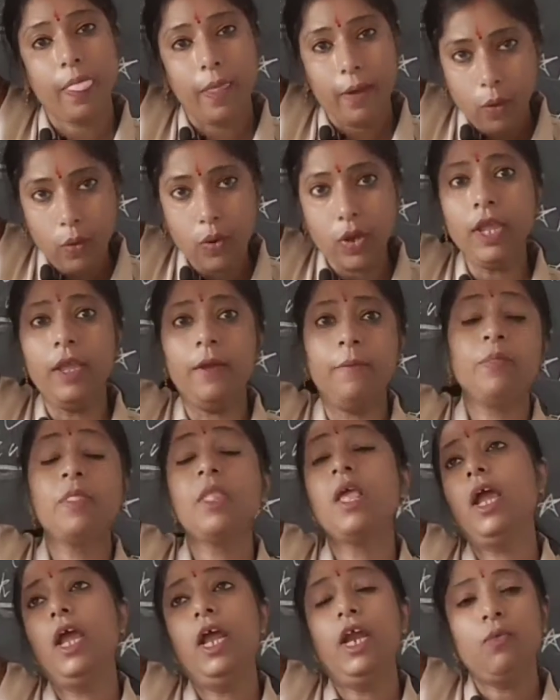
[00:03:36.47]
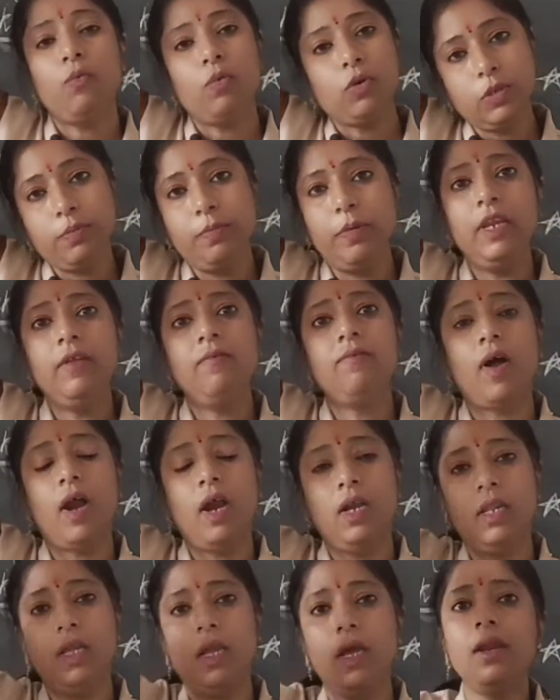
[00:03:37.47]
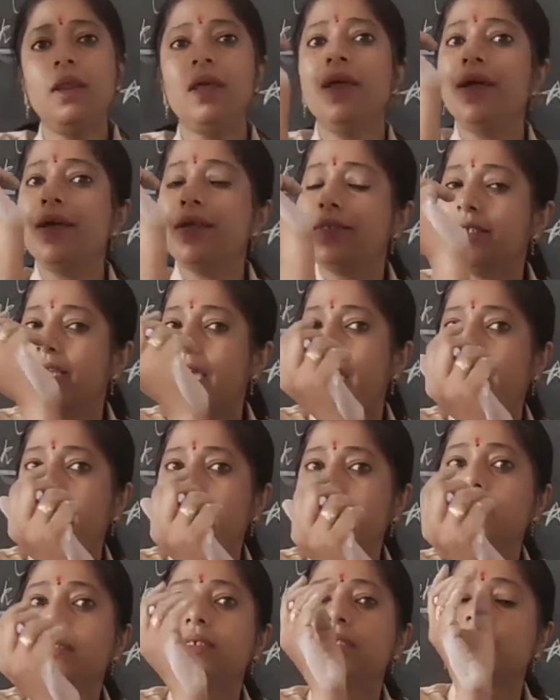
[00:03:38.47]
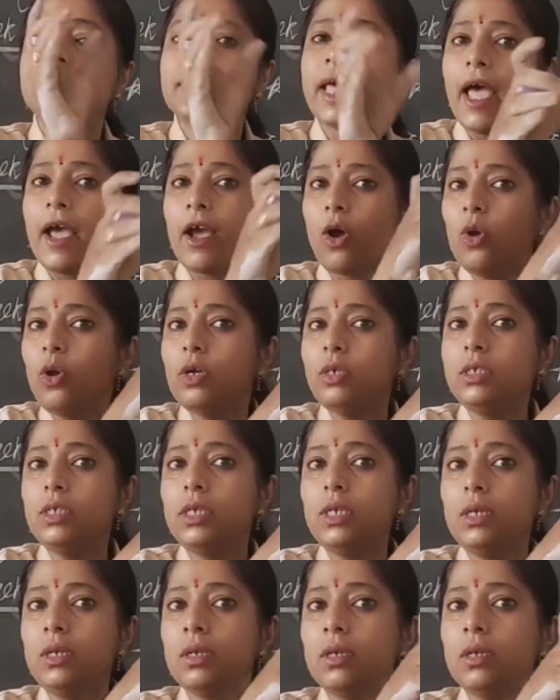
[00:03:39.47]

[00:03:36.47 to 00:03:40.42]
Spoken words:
Okay, it was believed earlier that psychology